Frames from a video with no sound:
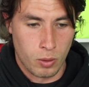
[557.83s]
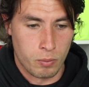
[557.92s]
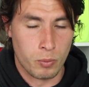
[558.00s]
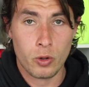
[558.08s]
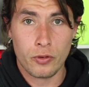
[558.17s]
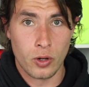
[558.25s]

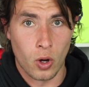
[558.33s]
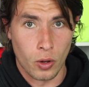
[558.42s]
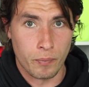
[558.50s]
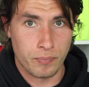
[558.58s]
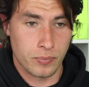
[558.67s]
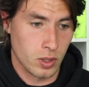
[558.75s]
Moving
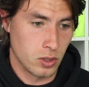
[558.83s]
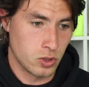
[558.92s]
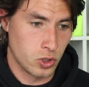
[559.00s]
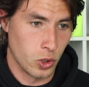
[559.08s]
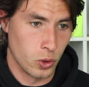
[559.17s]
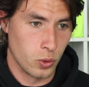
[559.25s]
on
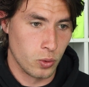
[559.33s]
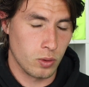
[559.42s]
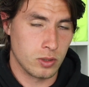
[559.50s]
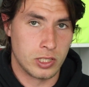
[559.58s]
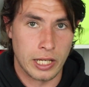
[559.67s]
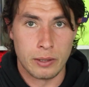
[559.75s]
to
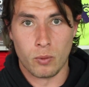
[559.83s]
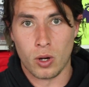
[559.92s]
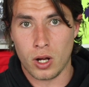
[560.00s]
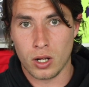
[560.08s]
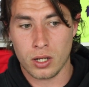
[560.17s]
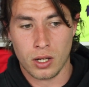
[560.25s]

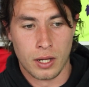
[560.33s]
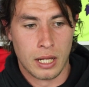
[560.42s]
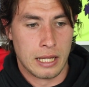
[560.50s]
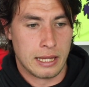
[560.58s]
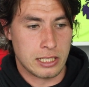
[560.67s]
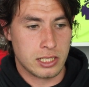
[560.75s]
teamwork.
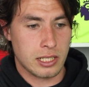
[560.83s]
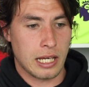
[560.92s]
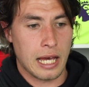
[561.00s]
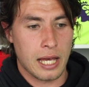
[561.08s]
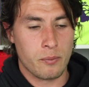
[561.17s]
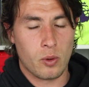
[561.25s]
This is a
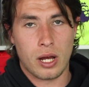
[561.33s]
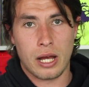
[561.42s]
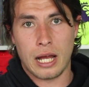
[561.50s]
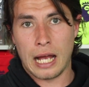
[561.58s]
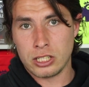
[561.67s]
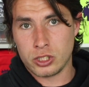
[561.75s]
game
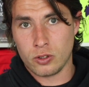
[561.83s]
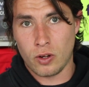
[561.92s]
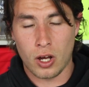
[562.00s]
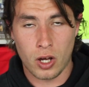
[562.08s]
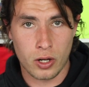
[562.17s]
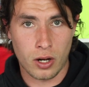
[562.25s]
where, as you
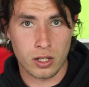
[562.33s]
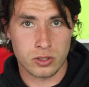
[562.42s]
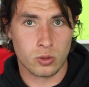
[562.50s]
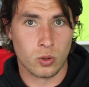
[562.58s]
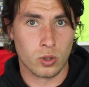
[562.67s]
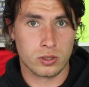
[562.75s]
heard us
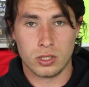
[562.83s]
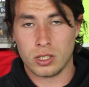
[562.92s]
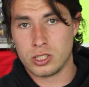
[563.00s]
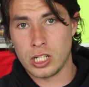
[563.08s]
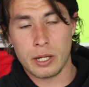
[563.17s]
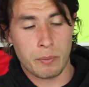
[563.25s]
talk to
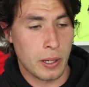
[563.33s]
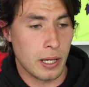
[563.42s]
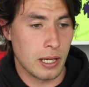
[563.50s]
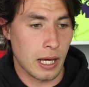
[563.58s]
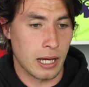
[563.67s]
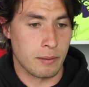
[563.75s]

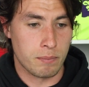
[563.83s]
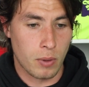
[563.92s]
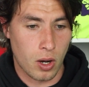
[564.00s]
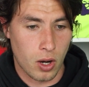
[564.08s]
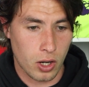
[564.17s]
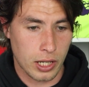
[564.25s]
JP and
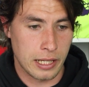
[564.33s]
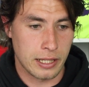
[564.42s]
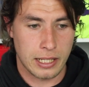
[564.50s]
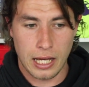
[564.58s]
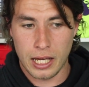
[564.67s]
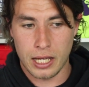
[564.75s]
Mark in the
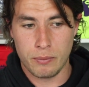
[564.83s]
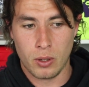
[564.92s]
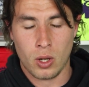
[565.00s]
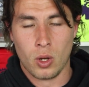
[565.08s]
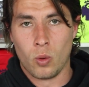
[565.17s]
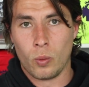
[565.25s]
game,
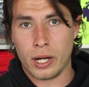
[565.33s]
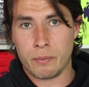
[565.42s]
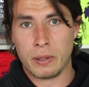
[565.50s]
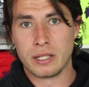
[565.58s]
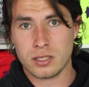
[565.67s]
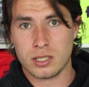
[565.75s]
we had a
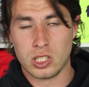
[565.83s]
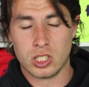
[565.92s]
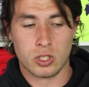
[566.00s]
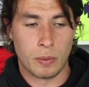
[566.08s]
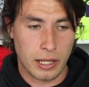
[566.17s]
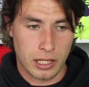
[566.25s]
big decision
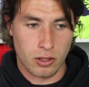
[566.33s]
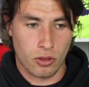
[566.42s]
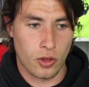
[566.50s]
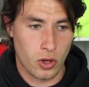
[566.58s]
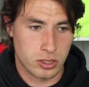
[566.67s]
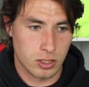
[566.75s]
to make in the
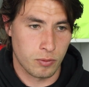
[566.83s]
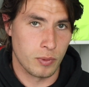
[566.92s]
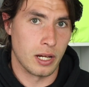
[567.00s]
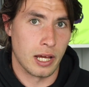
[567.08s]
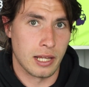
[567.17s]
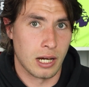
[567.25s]
30th
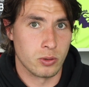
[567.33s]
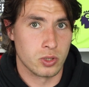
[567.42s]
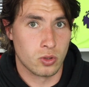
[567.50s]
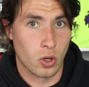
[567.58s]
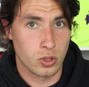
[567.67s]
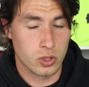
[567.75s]
minute, and that was a
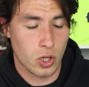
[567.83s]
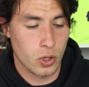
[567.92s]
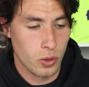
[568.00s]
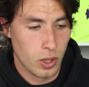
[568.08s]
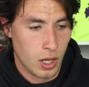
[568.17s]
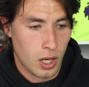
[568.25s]
dogzo.